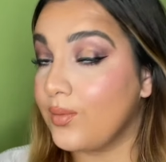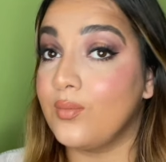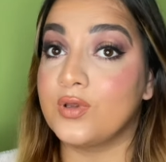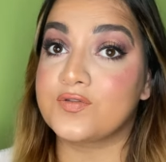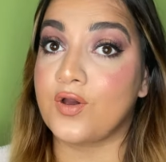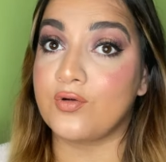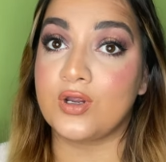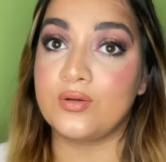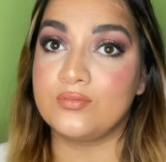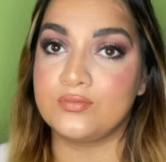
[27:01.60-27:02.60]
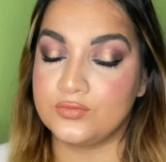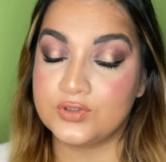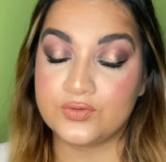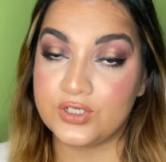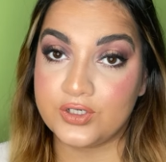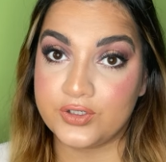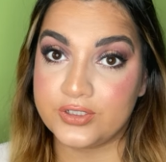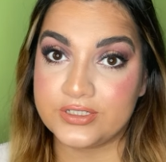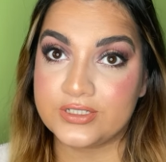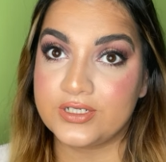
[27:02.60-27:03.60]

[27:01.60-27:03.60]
Mascara was really good.